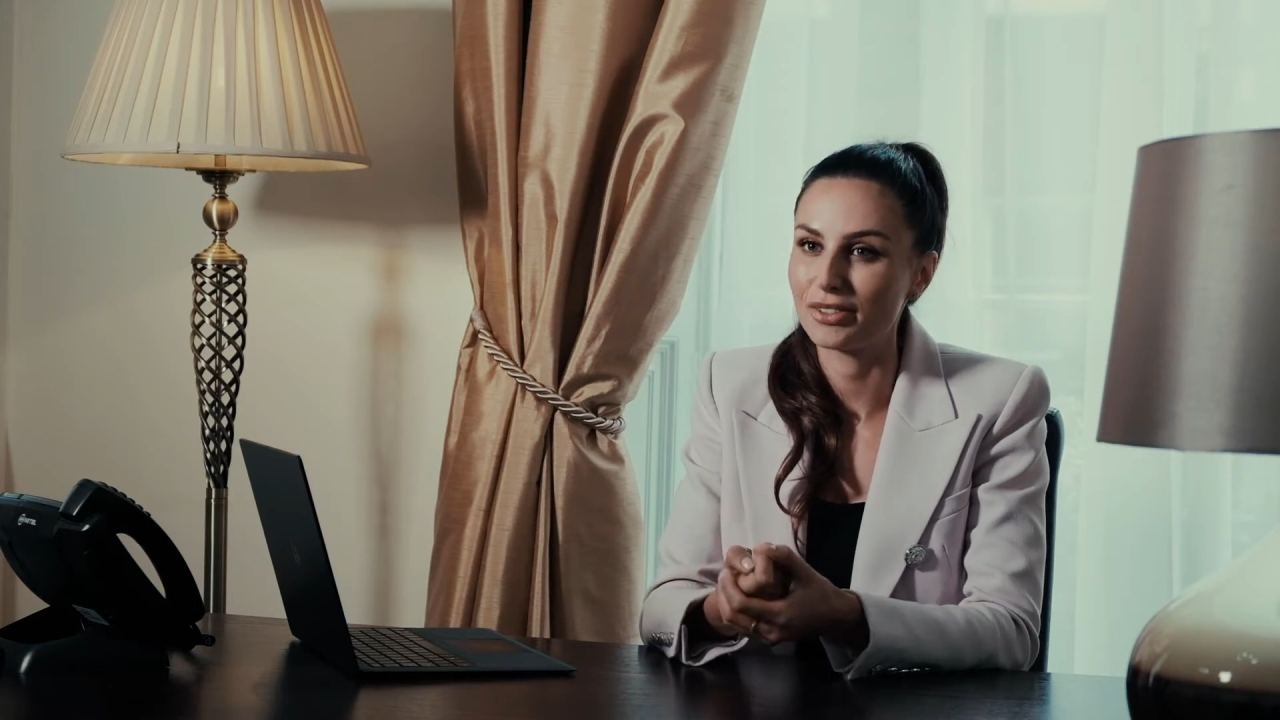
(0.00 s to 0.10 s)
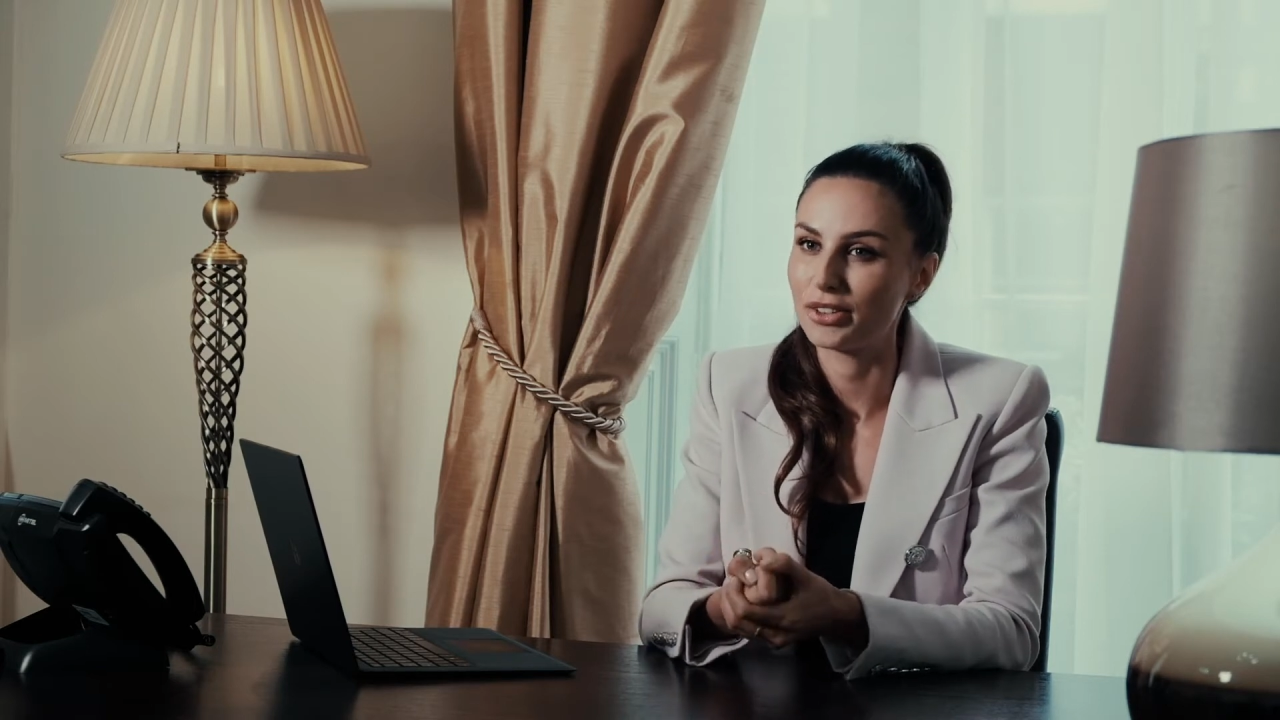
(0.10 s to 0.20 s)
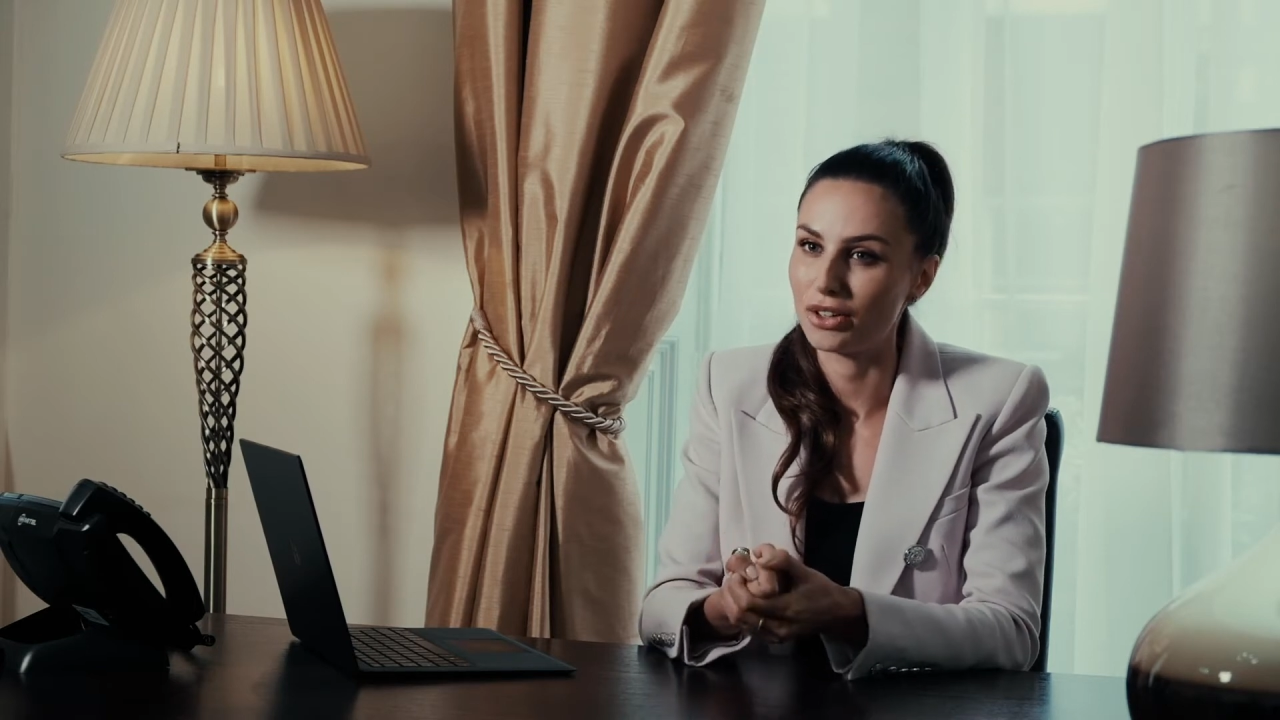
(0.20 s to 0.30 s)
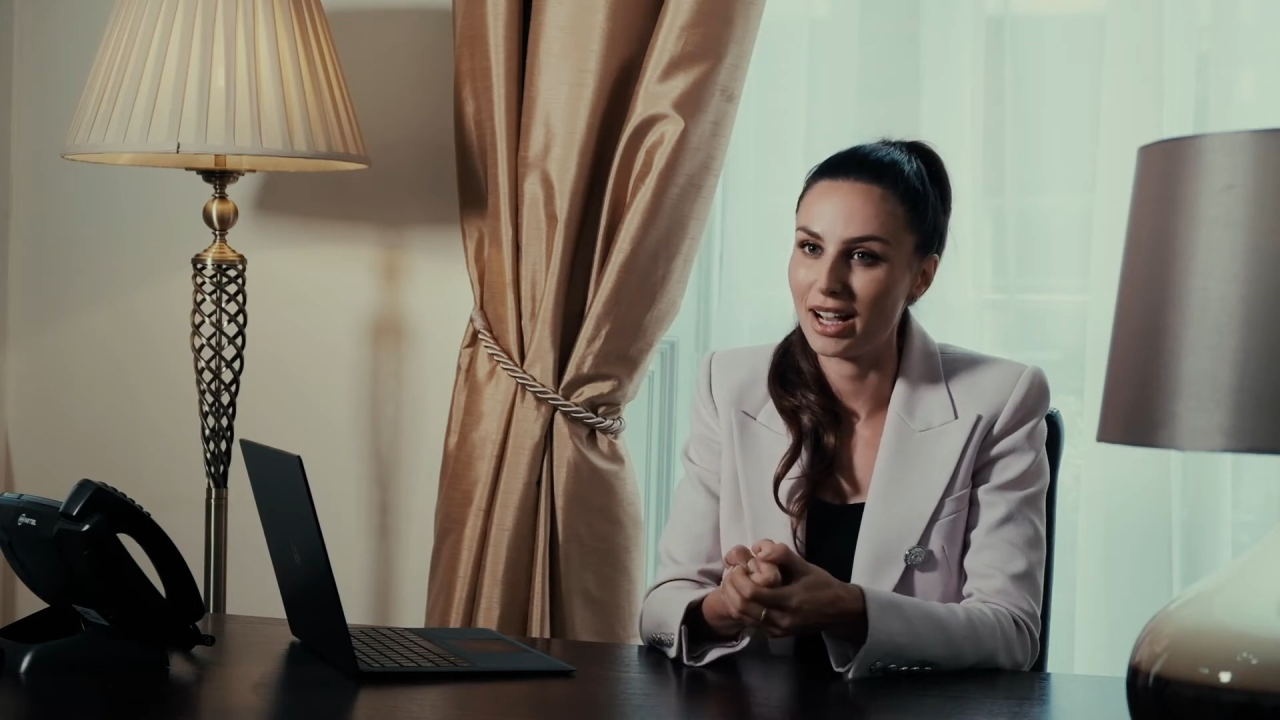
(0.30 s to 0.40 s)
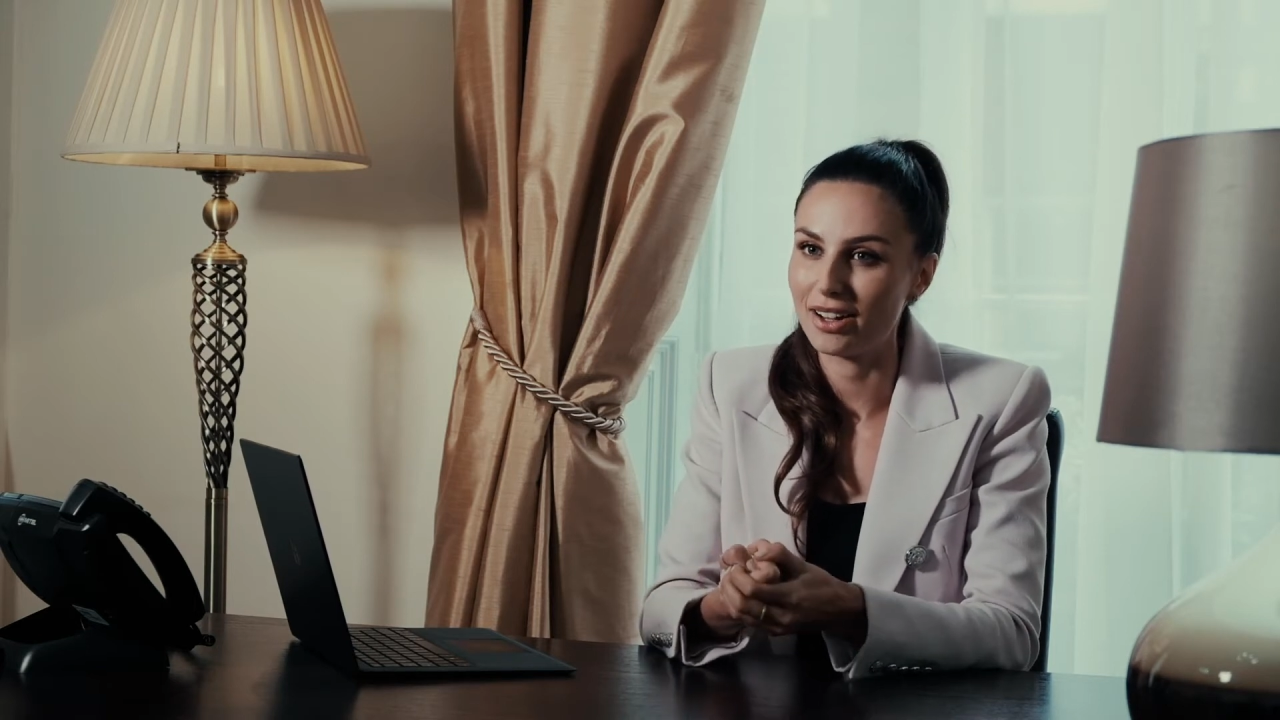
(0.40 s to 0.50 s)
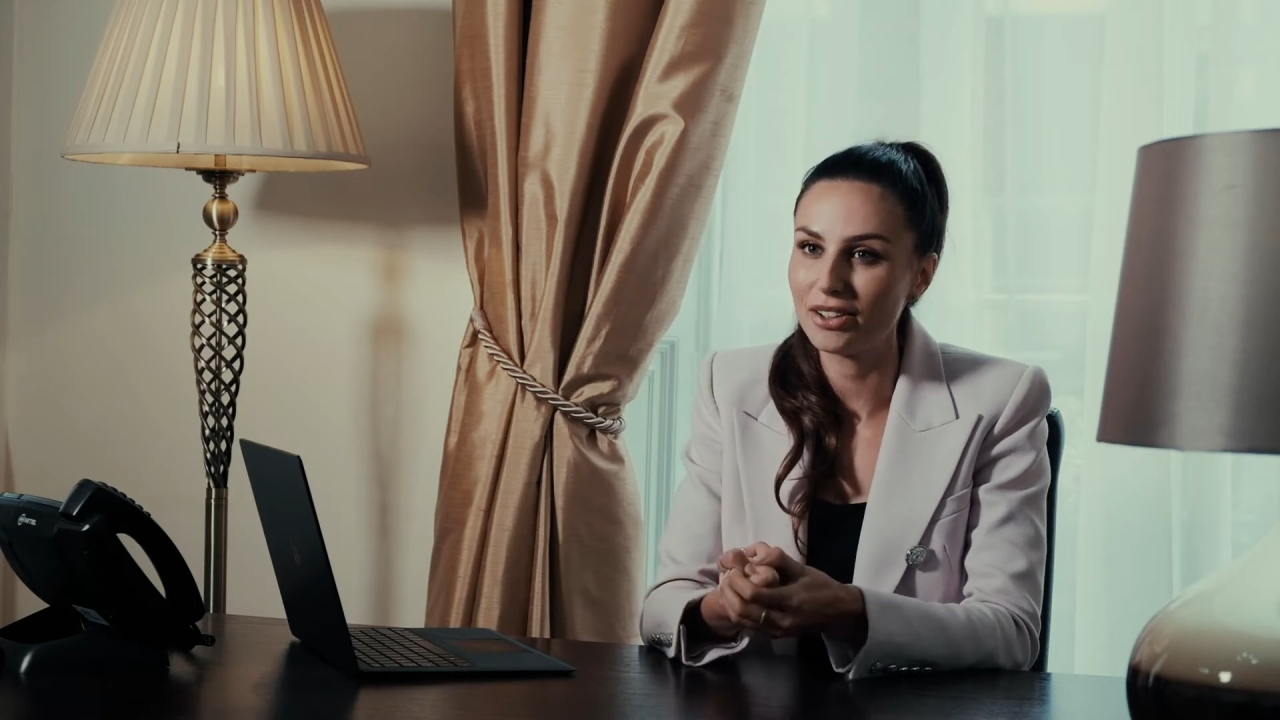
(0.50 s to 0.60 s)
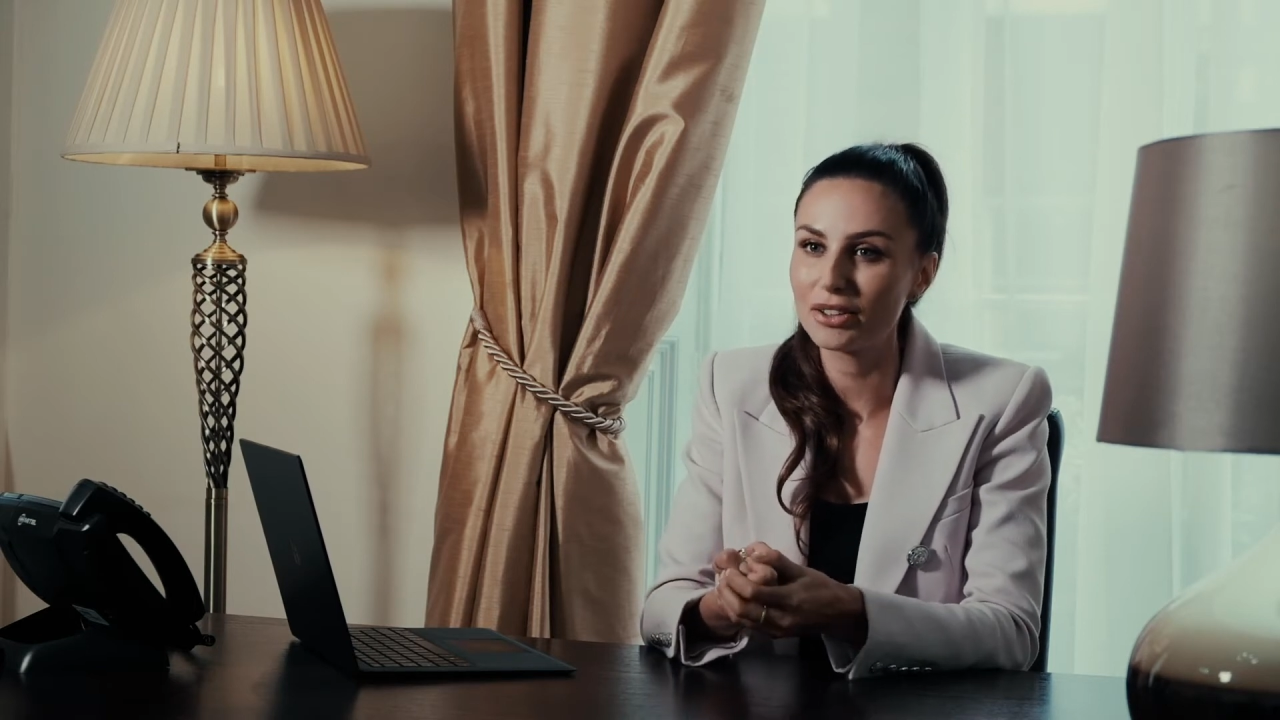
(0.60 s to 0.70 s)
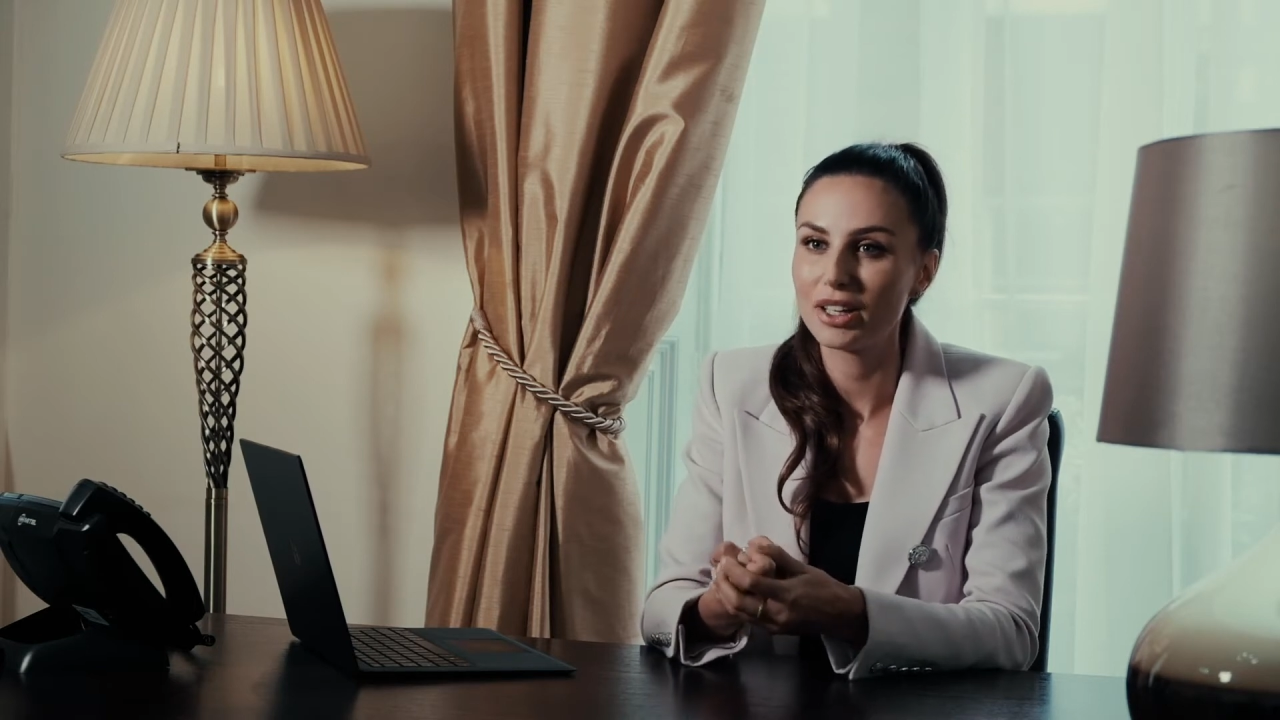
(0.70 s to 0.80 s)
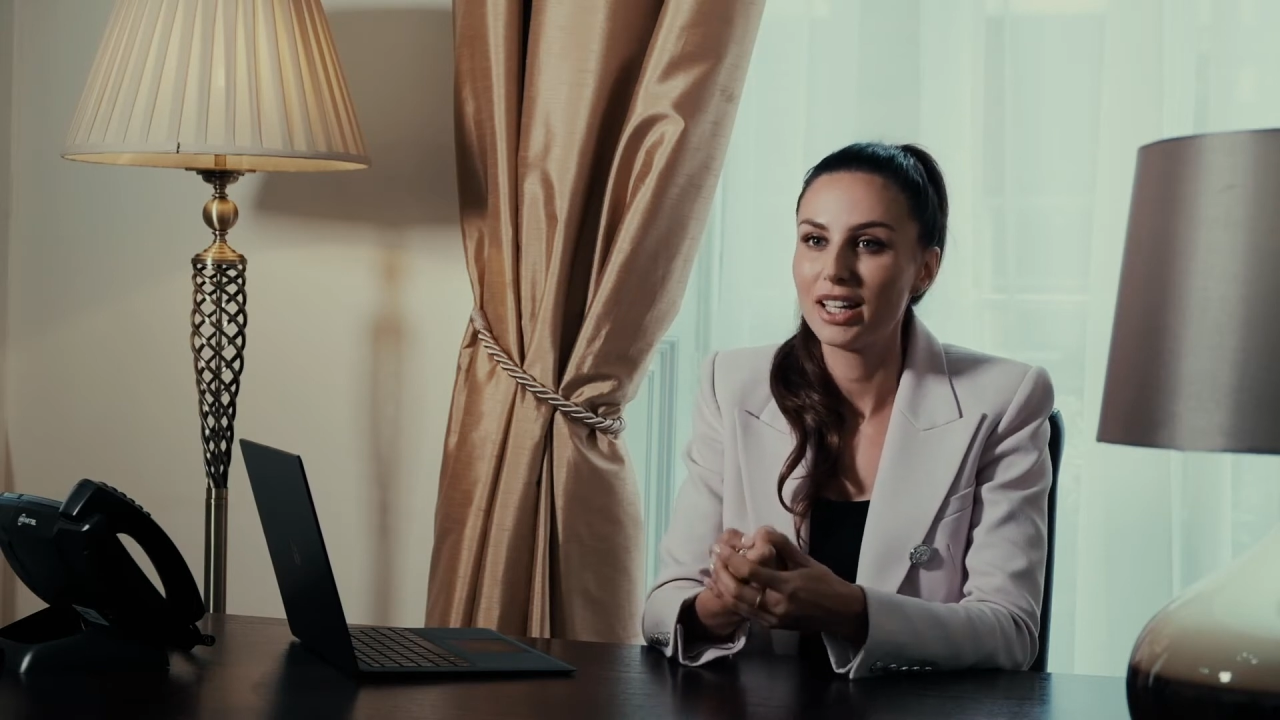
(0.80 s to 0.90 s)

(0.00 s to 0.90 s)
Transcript: and your health,